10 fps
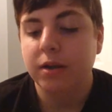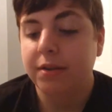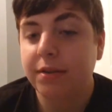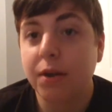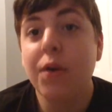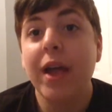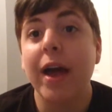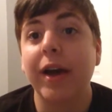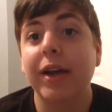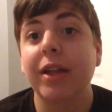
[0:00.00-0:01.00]
So
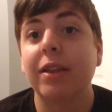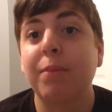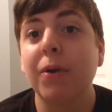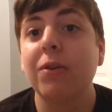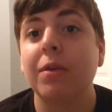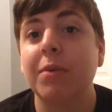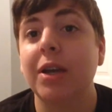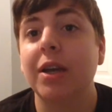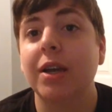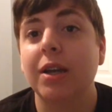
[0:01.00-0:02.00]
yeah, it's supposed
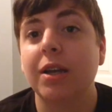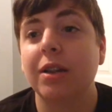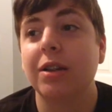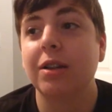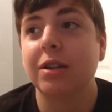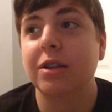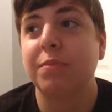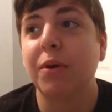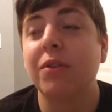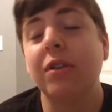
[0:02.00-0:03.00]
to
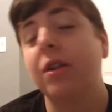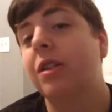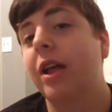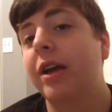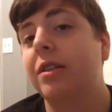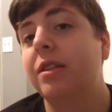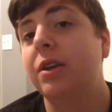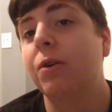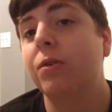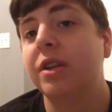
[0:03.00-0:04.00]
look like
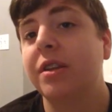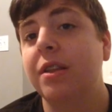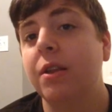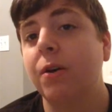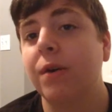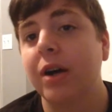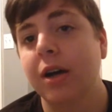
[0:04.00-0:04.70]
the old Nintendo,